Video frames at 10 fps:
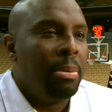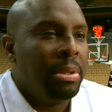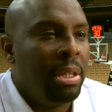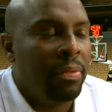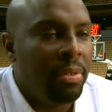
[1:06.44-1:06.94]
I
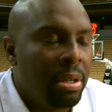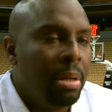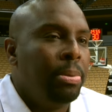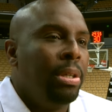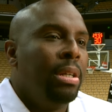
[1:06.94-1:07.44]
was here for a
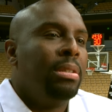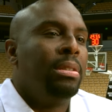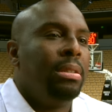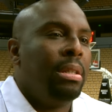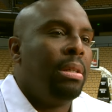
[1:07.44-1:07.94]
couple
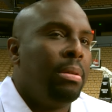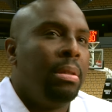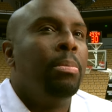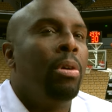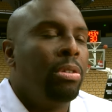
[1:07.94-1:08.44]
years in,
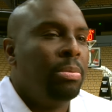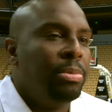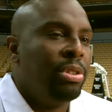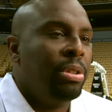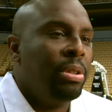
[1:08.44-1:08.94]
in,
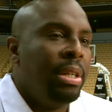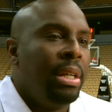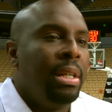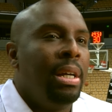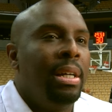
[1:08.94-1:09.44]
Marshall,
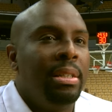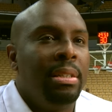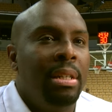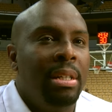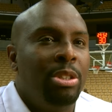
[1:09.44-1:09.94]
Missouri, and uh, you know I